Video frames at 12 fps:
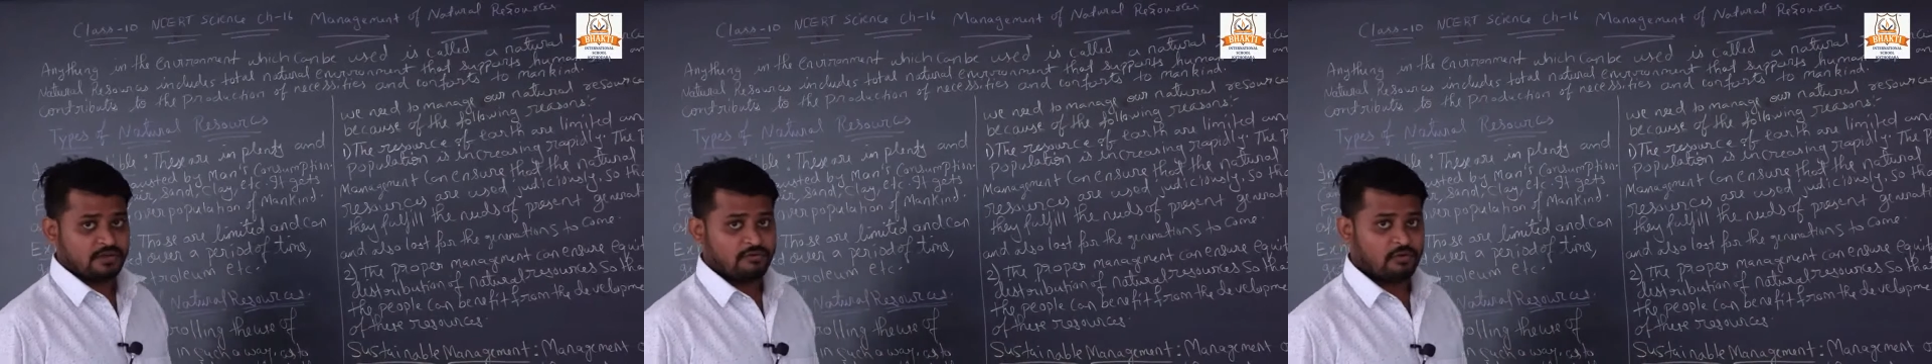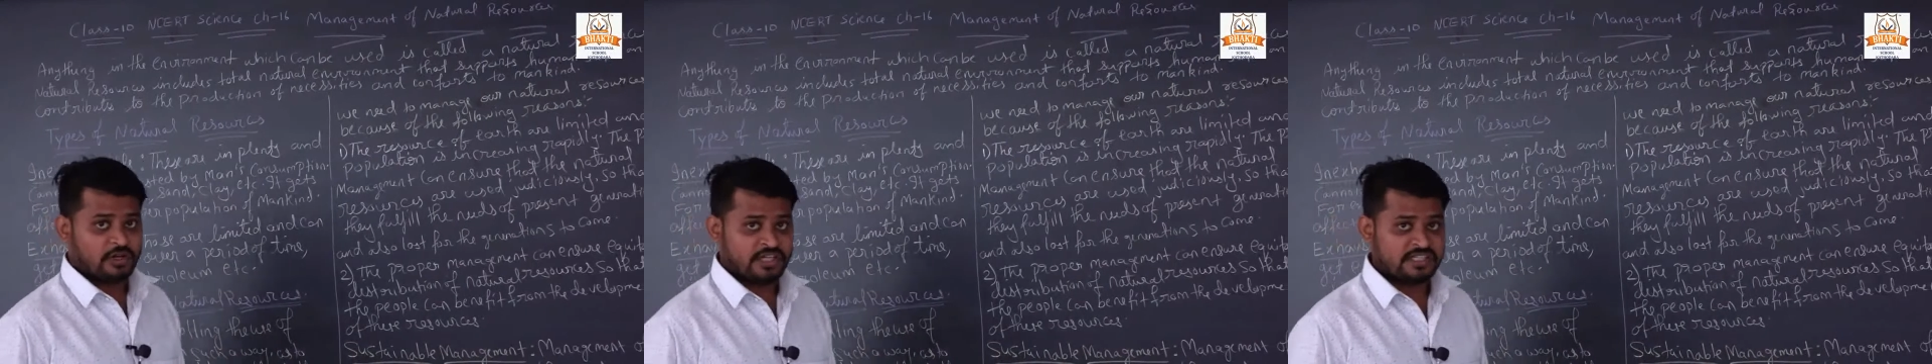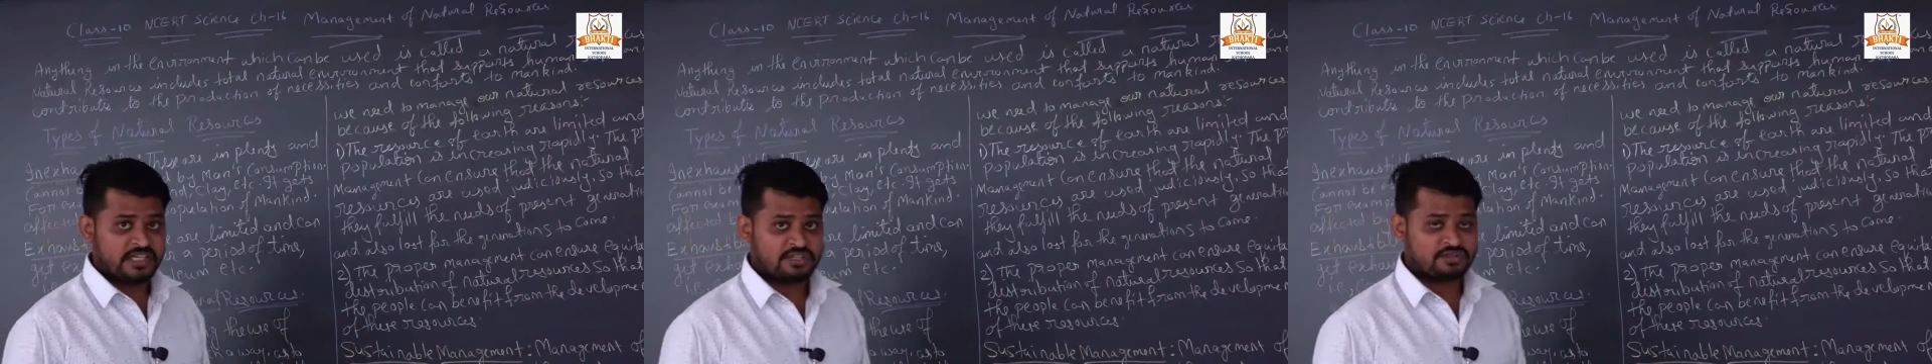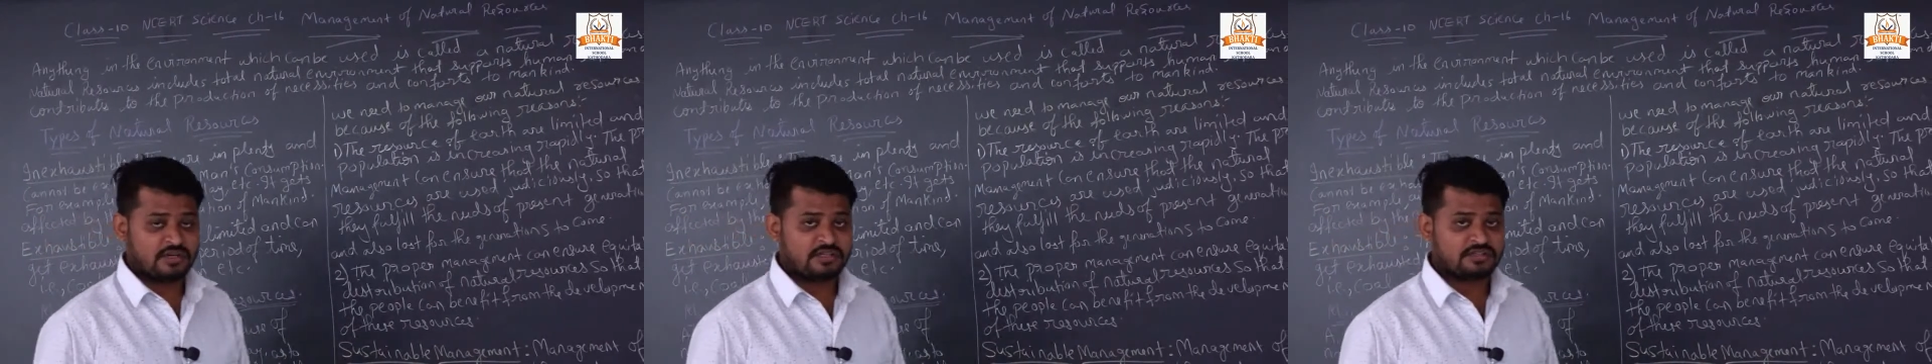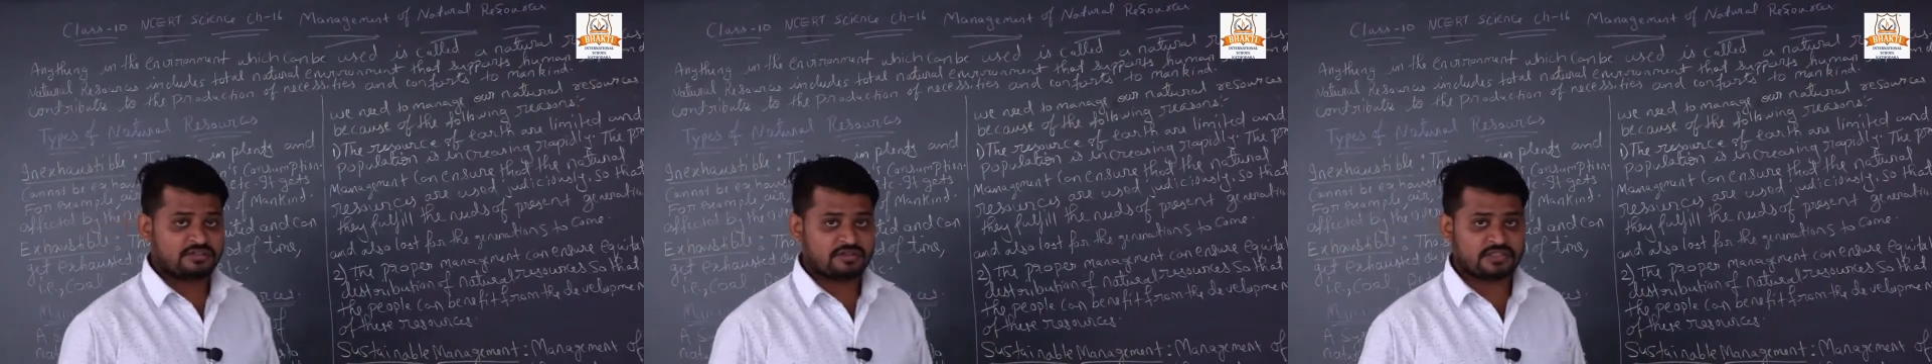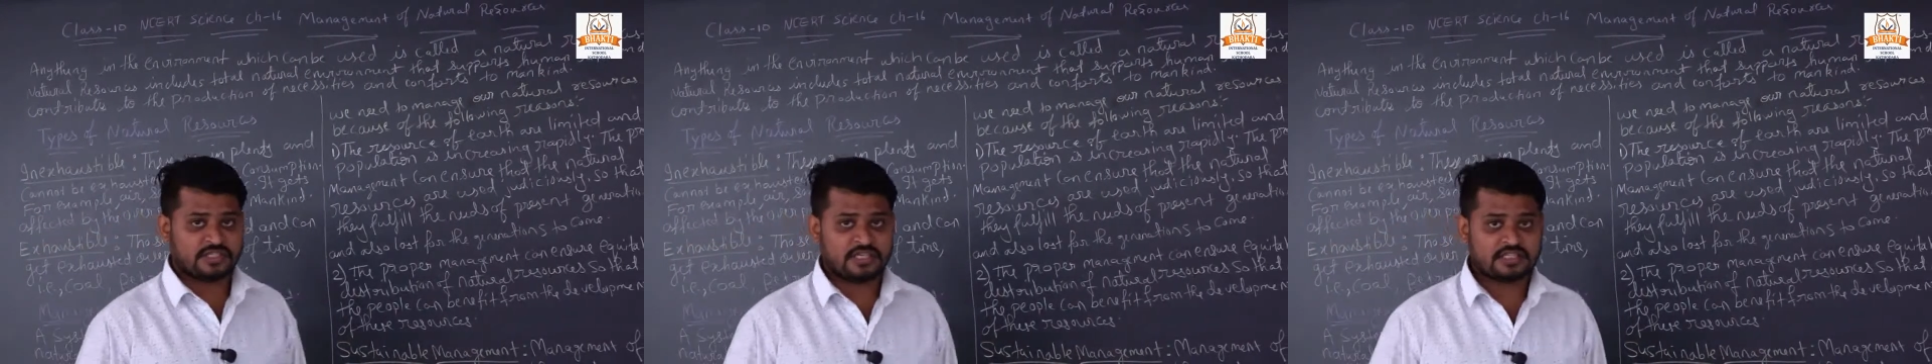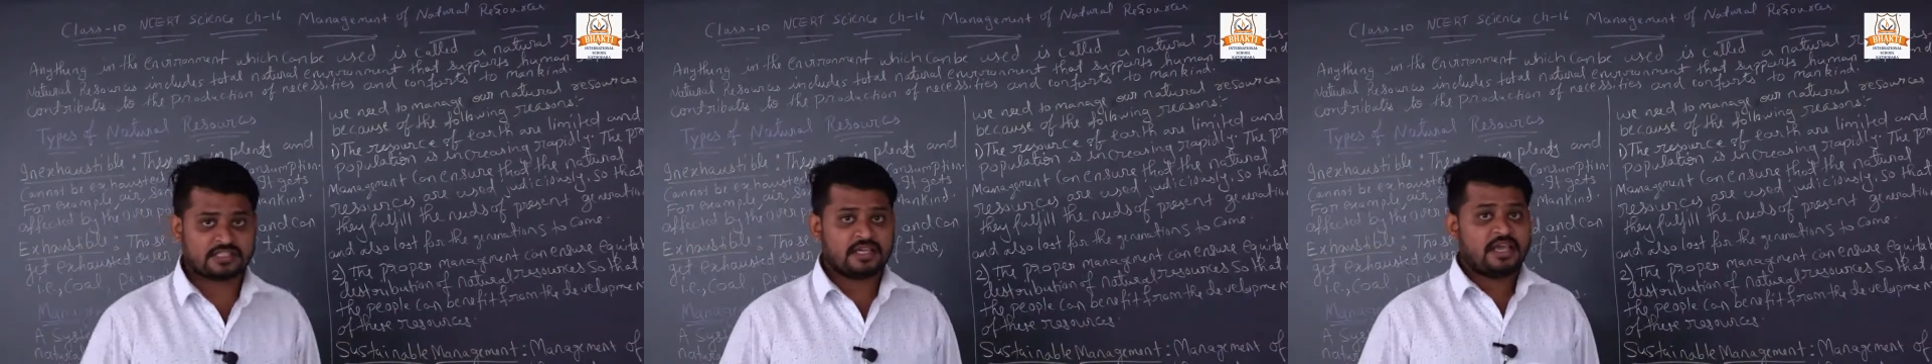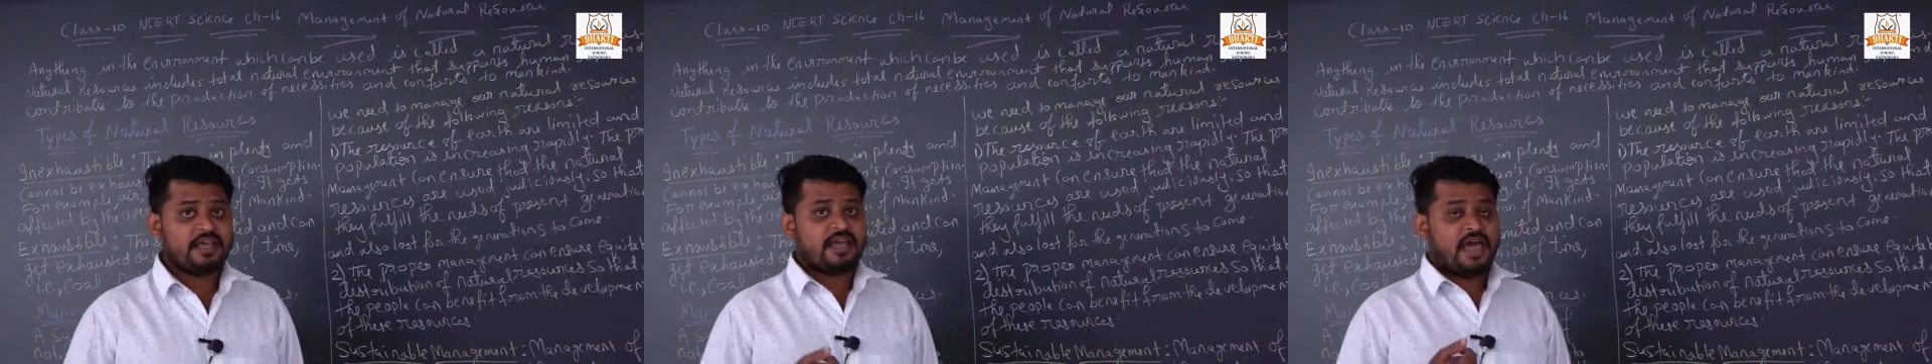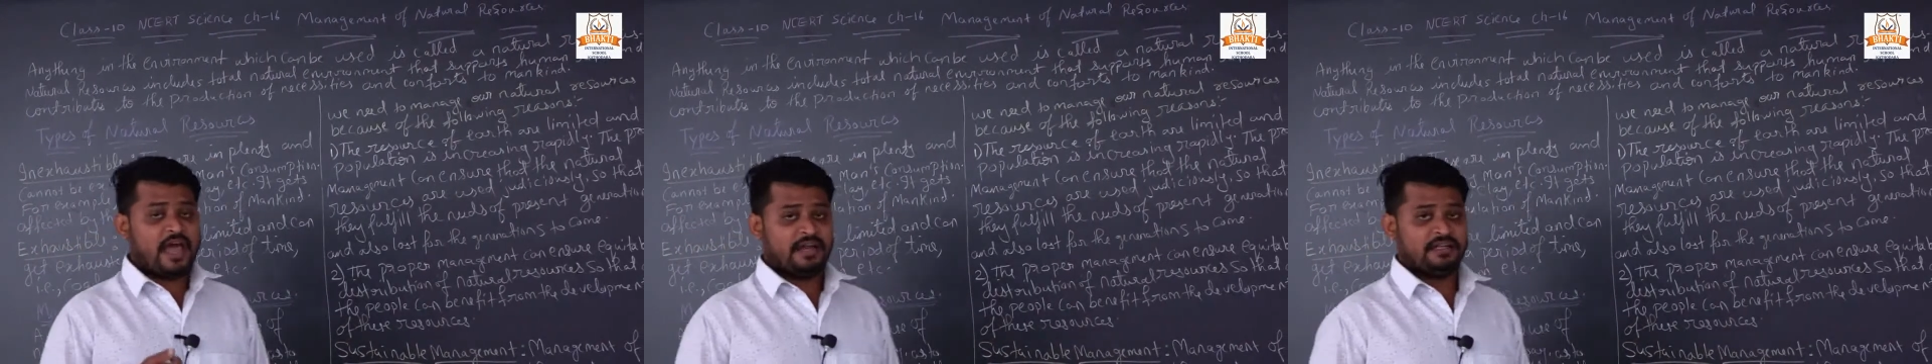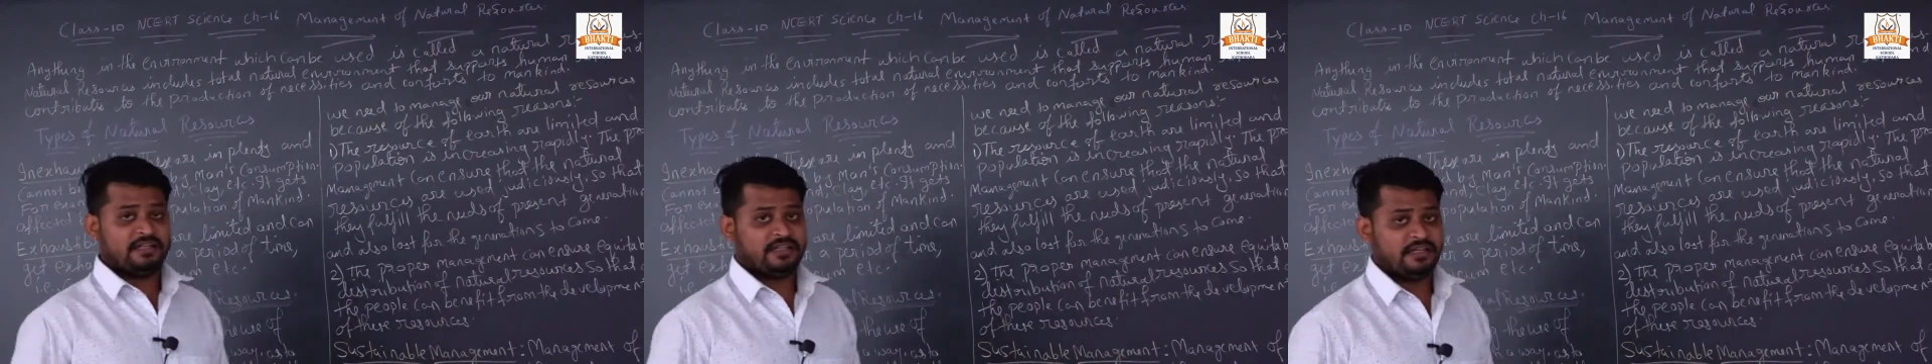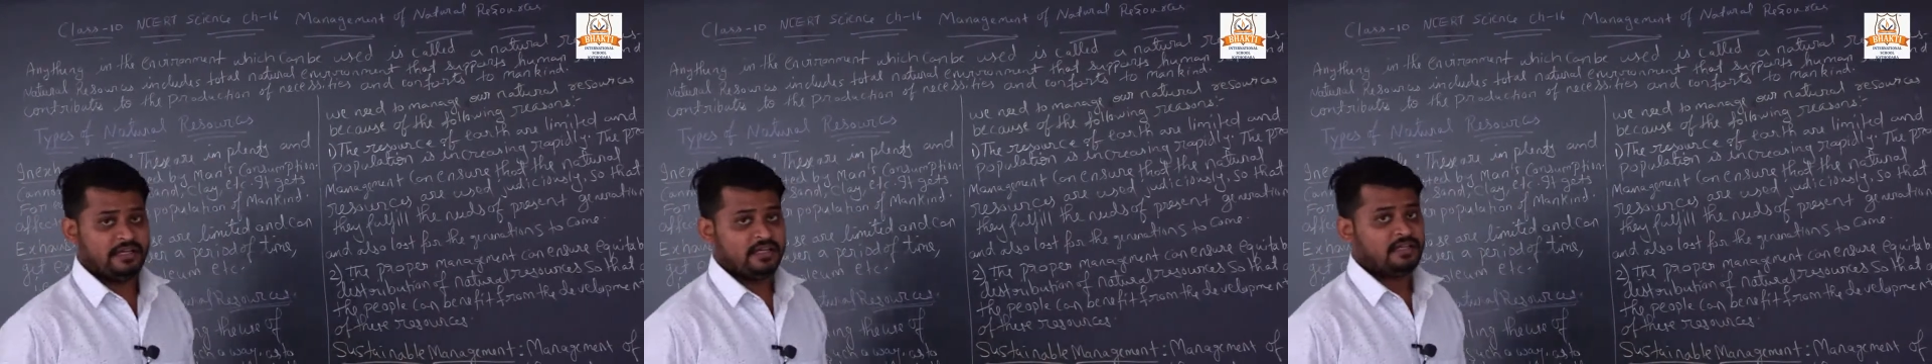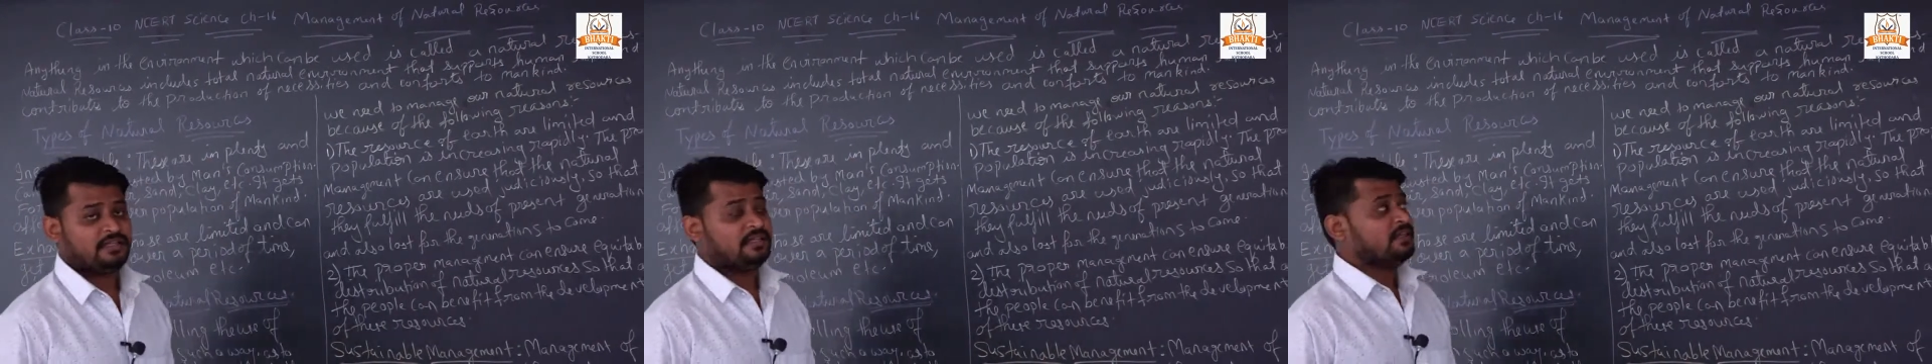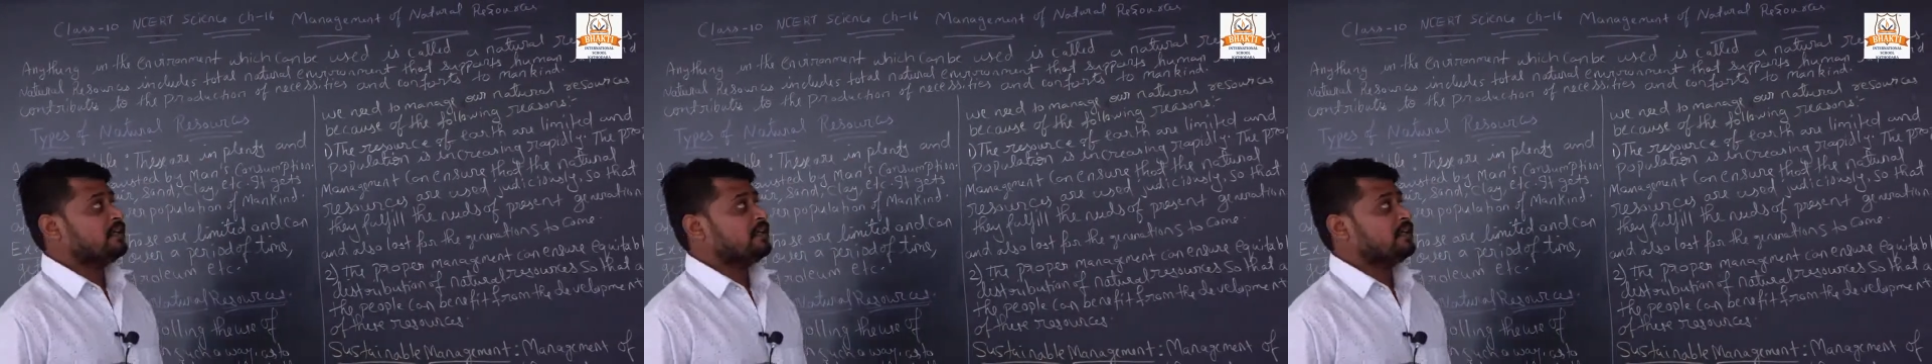What is natural resources? Anything